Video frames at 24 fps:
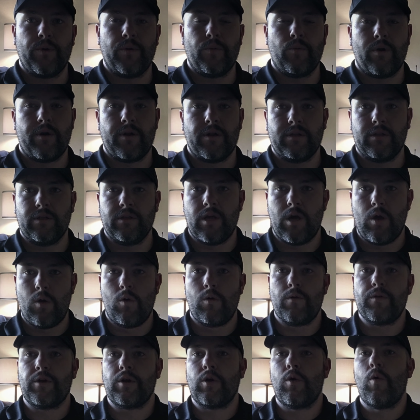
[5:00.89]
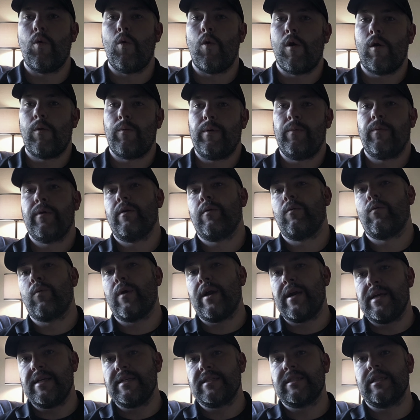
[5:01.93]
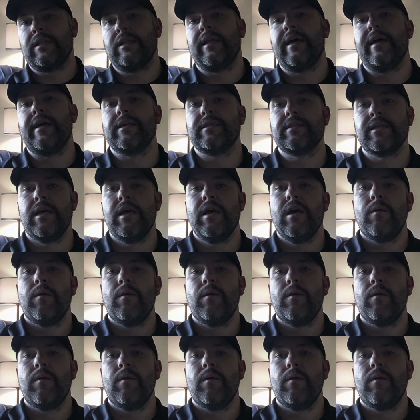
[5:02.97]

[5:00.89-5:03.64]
We want to lower the core, we want to raise the legs,